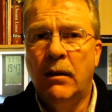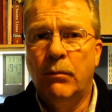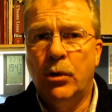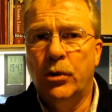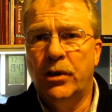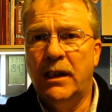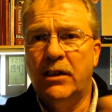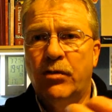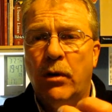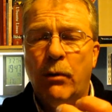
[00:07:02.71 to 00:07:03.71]
Because this,
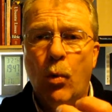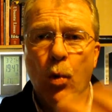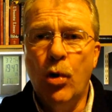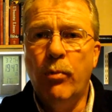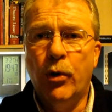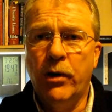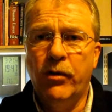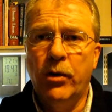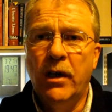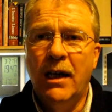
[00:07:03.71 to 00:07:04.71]
from a world point of view,